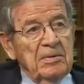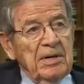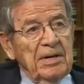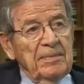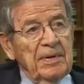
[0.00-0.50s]

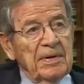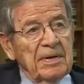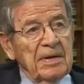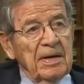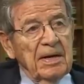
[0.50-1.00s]
Well,
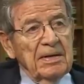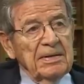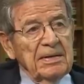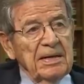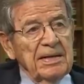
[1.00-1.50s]

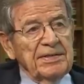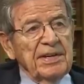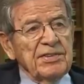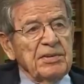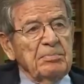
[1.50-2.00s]
I
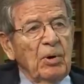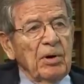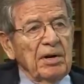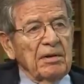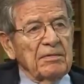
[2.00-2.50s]
think it's
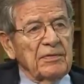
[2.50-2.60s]
important